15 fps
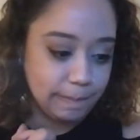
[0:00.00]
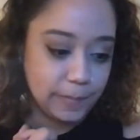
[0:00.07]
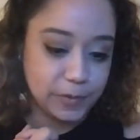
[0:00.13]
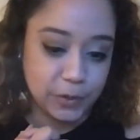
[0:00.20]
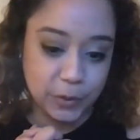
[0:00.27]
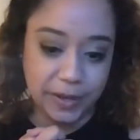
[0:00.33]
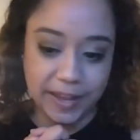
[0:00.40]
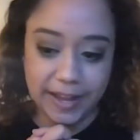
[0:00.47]

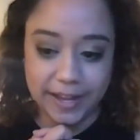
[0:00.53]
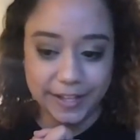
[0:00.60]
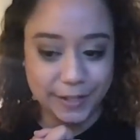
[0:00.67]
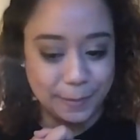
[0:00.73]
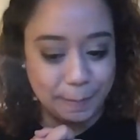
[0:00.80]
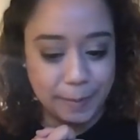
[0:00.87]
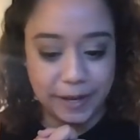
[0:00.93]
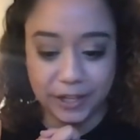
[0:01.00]
So yeah,
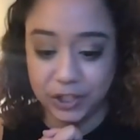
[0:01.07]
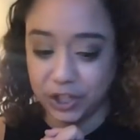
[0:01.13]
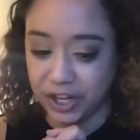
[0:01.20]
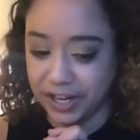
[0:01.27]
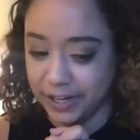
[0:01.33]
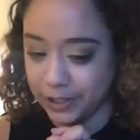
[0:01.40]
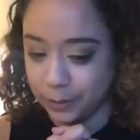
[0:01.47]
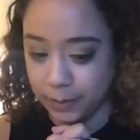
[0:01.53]
it's a big
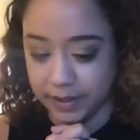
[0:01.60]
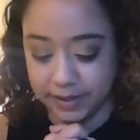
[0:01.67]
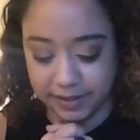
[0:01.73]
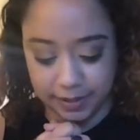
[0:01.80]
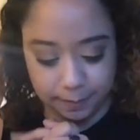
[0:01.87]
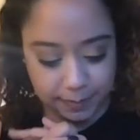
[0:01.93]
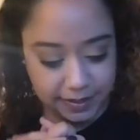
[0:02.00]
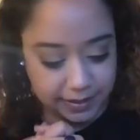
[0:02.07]
change, but it's
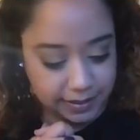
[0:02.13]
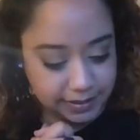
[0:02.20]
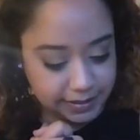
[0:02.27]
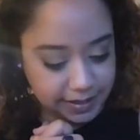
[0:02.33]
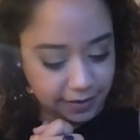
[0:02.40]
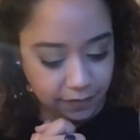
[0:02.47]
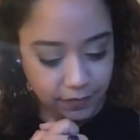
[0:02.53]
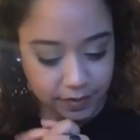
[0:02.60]
something that's
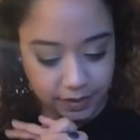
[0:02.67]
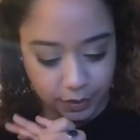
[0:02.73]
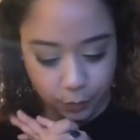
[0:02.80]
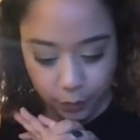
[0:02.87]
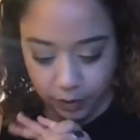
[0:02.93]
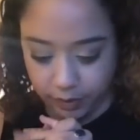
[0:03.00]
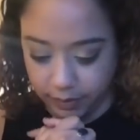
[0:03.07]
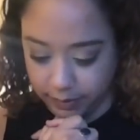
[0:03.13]
definitely
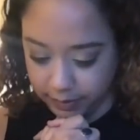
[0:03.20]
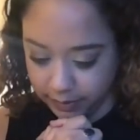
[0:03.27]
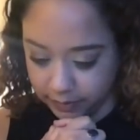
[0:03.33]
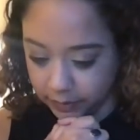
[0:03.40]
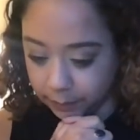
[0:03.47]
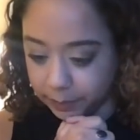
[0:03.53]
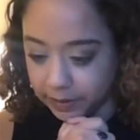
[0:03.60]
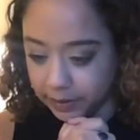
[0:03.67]
worth it. It's
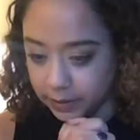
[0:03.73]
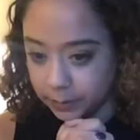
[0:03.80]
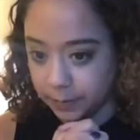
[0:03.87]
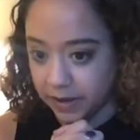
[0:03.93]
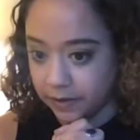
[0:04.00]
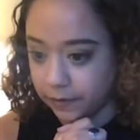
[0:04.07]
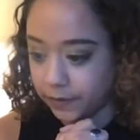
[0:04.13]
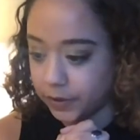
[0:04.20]
something that's
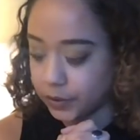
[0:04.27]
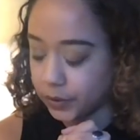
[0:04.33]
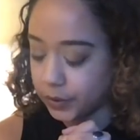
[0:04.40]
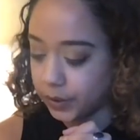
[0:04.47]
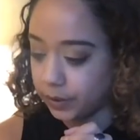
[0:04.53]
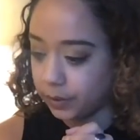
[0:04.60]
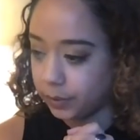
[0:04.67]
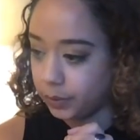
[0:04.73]
beneficial
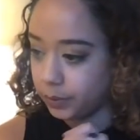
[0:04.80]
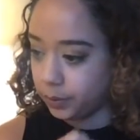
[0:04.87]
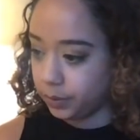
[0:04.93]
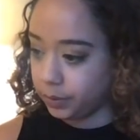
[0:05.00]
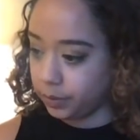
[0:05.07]
to you.